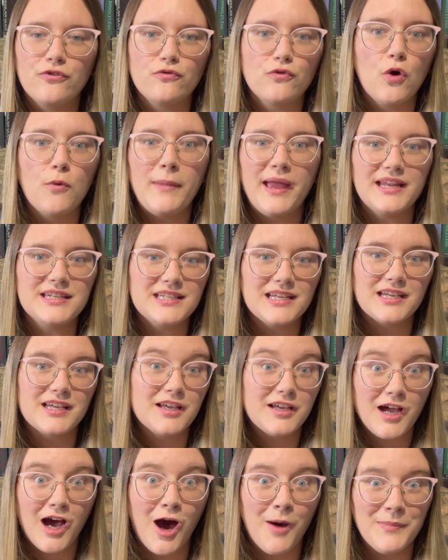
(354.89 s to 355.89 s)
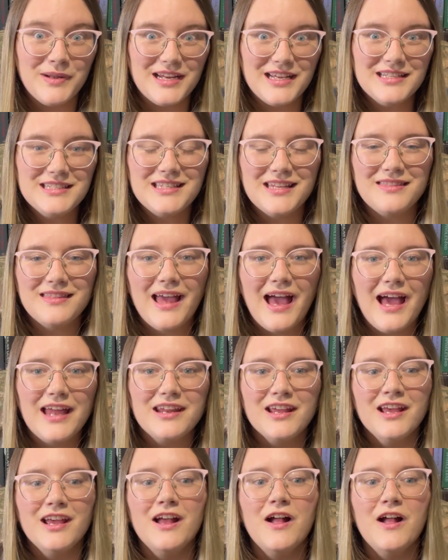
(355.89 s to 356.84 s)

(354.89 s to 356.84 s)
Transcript: romantic comedies, in that